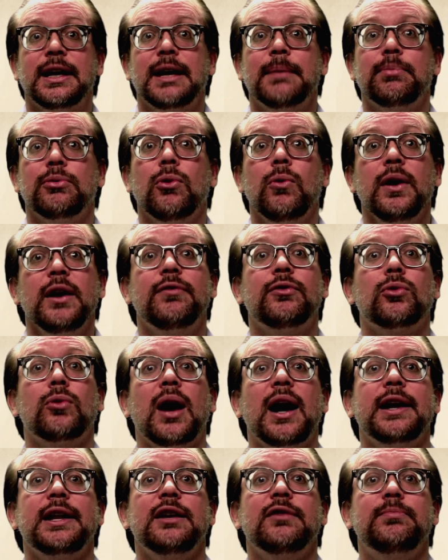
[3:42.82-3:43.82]
Employ a
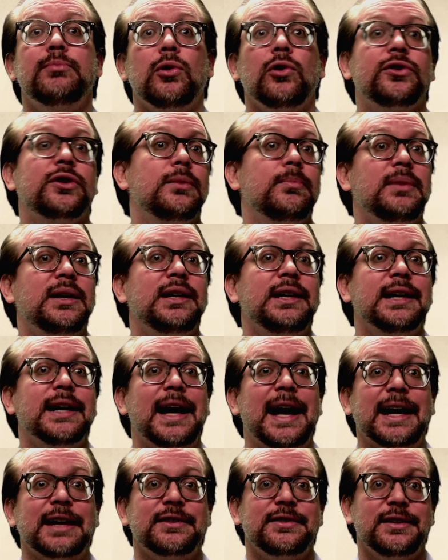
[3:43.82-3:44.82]
variety of
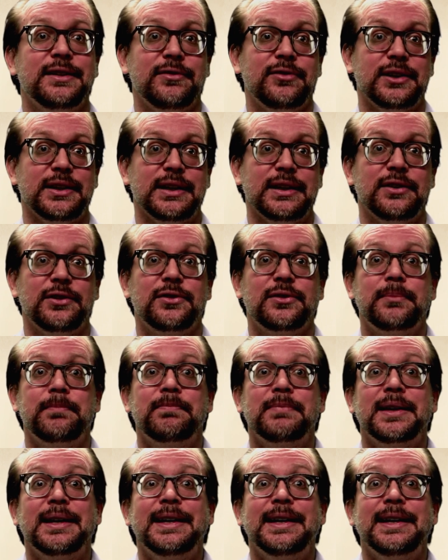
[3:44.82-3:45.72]
multimedia activities.